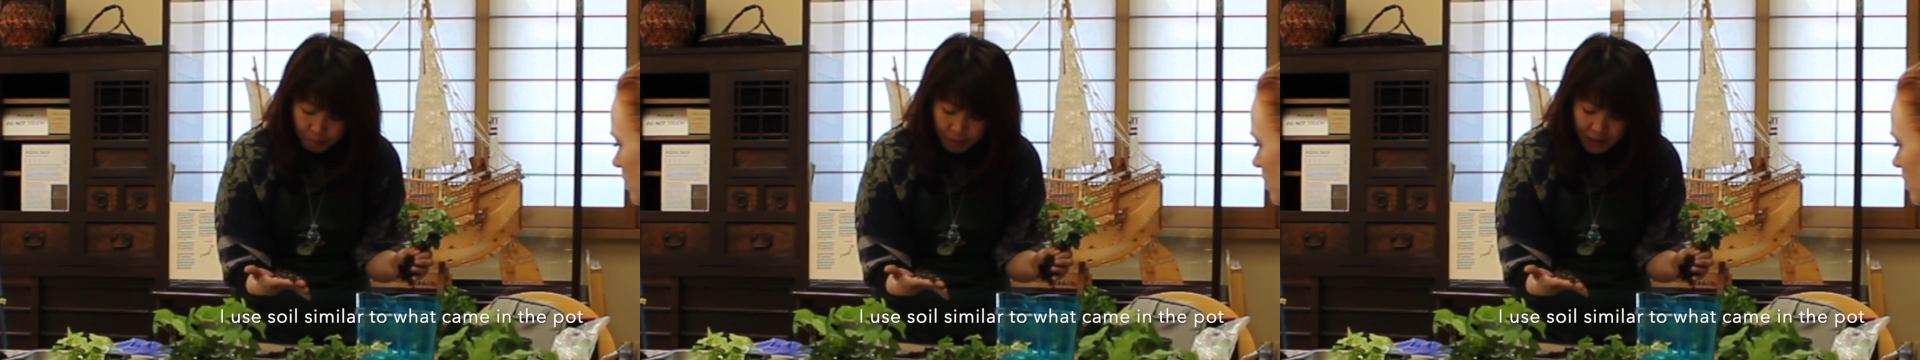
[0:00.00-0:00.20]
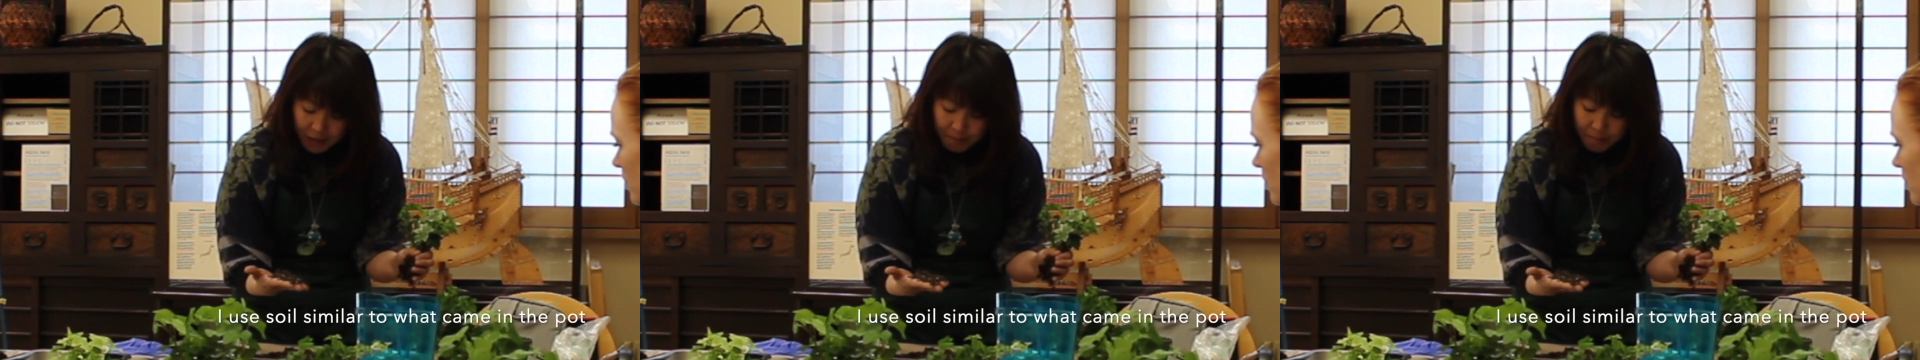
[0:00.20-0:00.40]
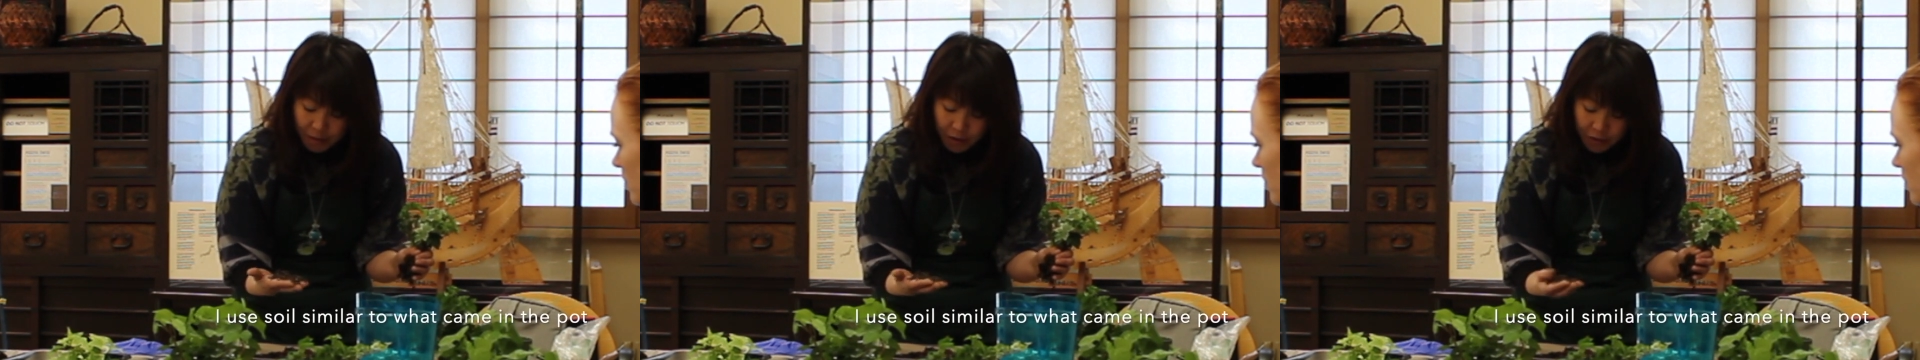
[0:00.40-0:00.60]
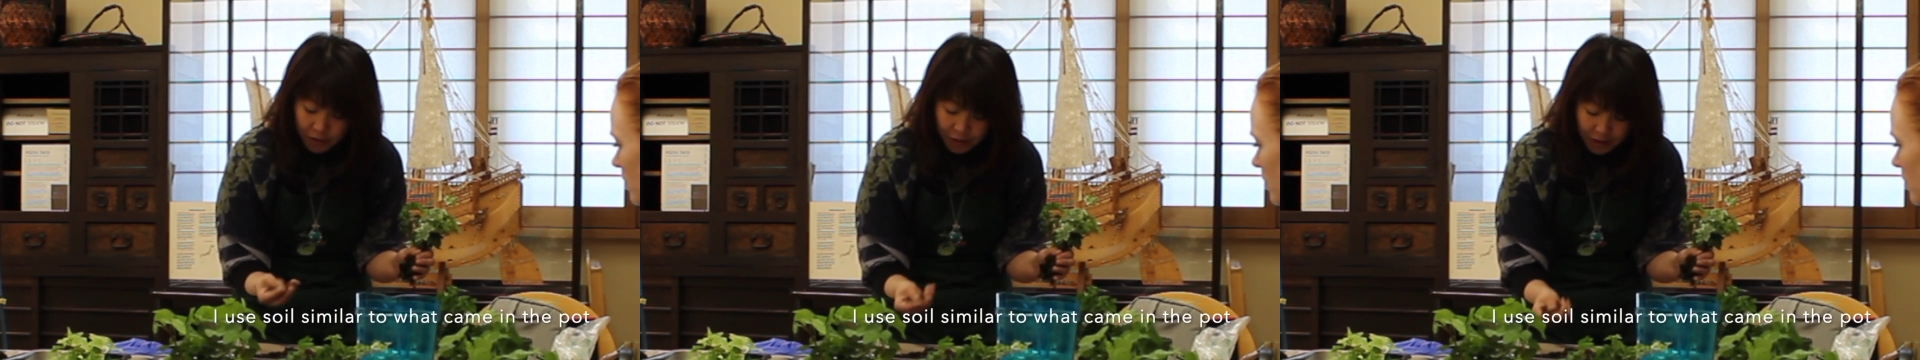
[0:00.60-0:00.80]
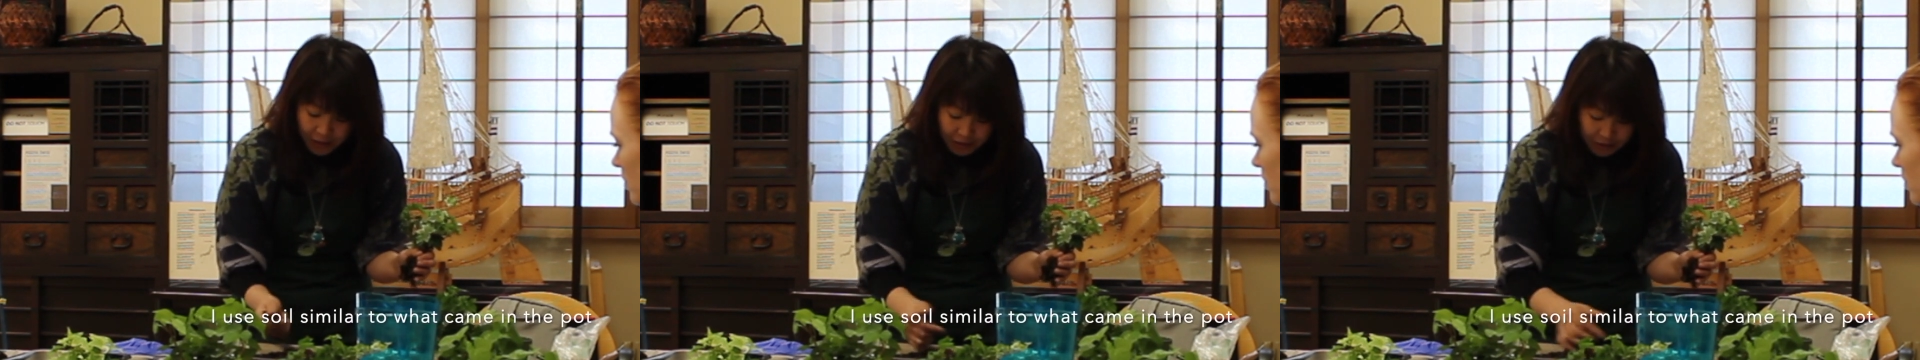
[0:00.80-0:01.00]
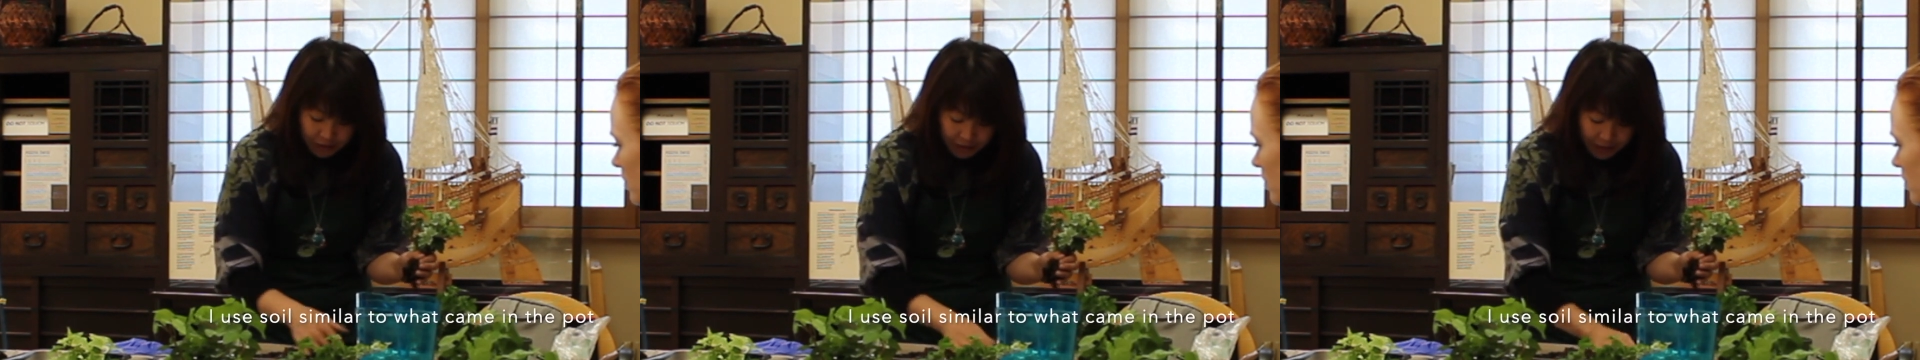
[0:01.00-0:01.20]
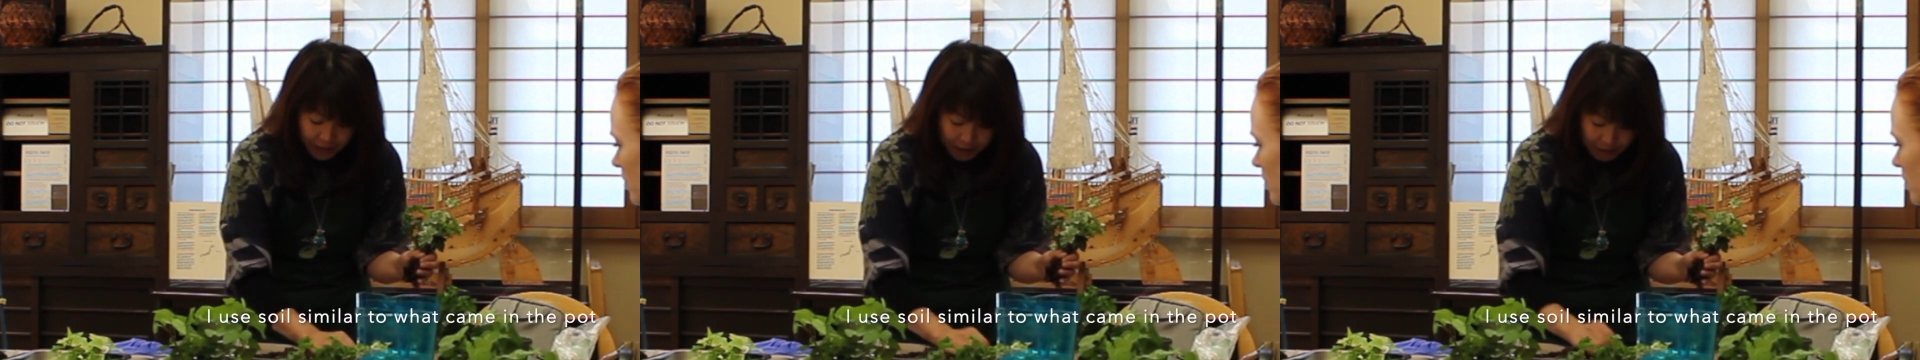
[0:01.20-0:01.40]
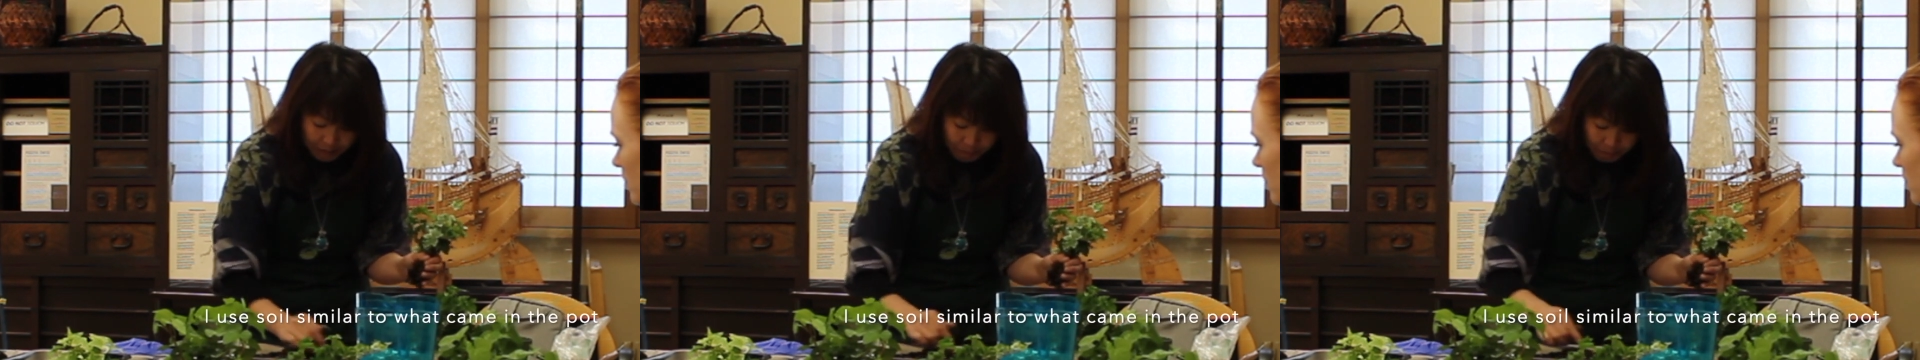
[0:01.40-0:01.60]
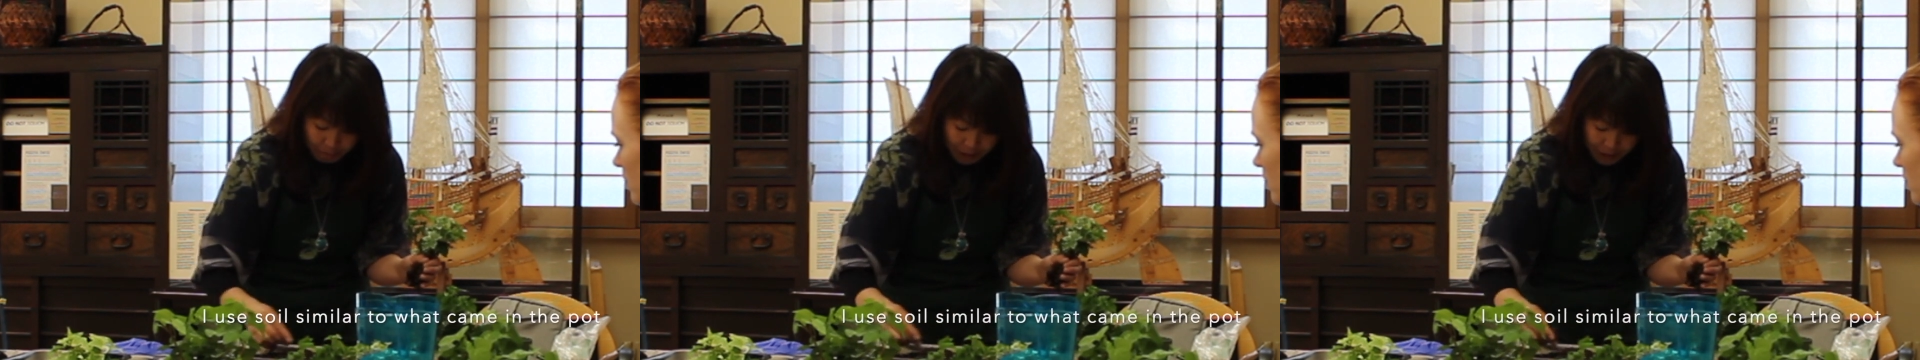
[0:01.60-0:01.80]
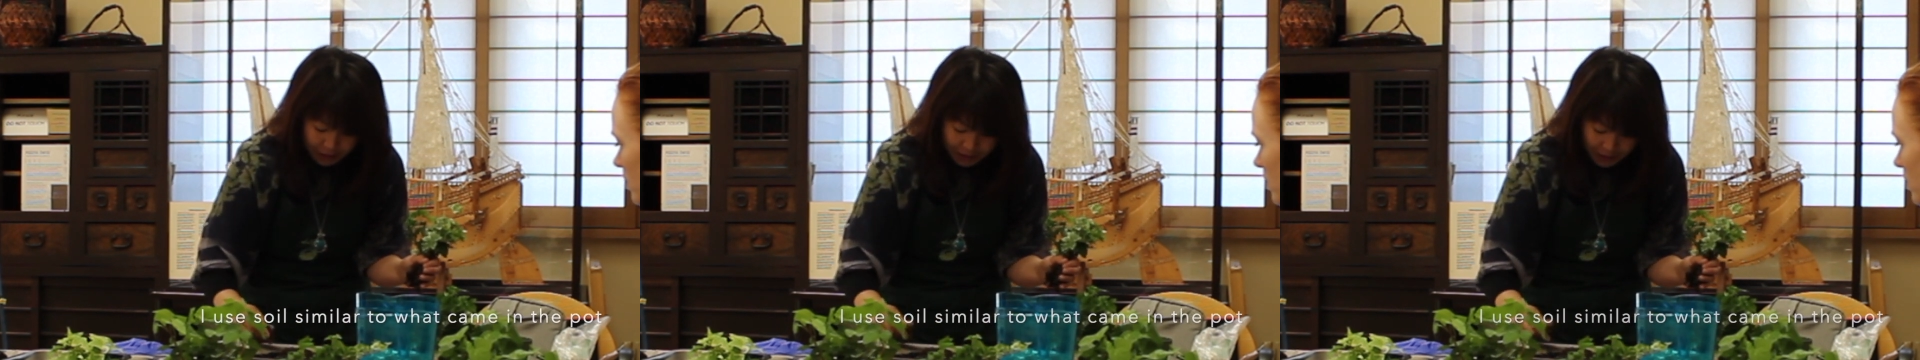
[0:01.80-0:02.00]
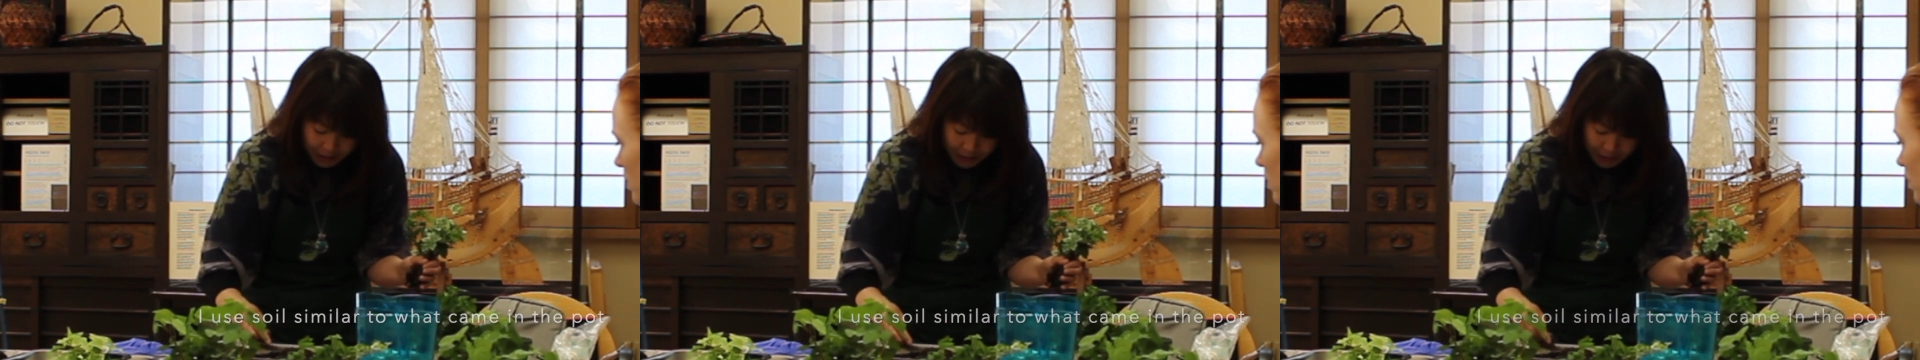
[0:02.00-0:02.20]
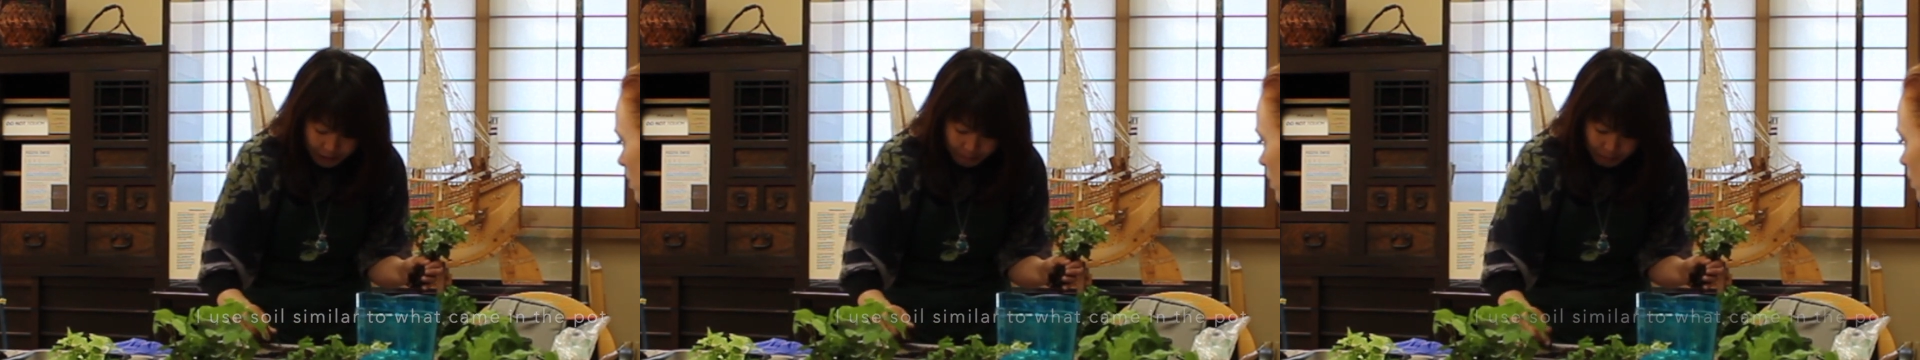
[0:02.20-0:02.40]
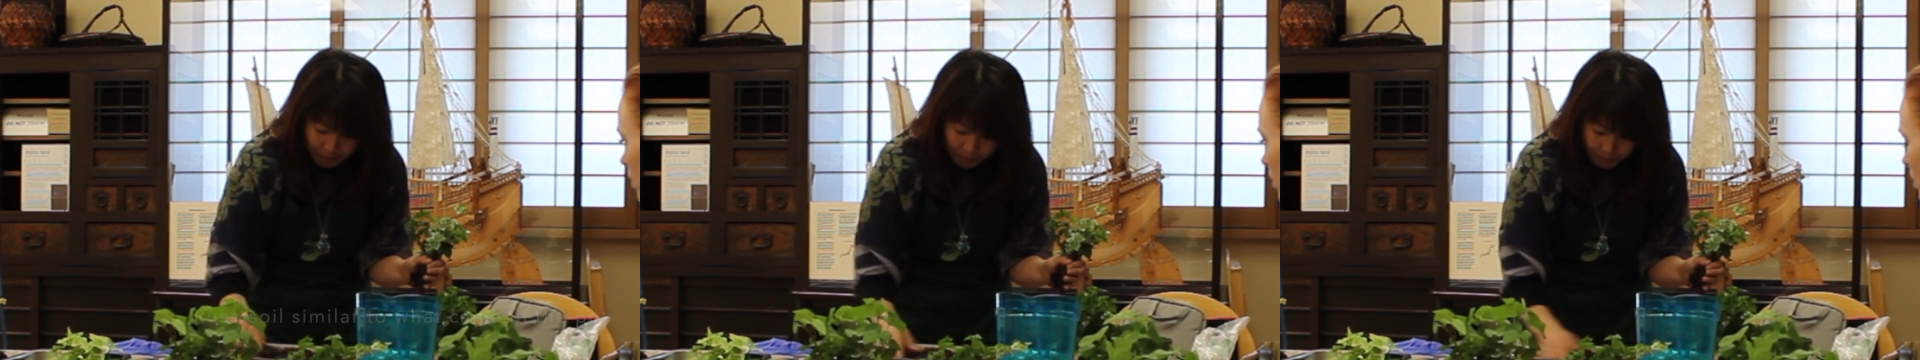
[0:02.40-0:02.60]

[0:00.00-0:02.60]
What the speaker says: peat moss that's they mixing up.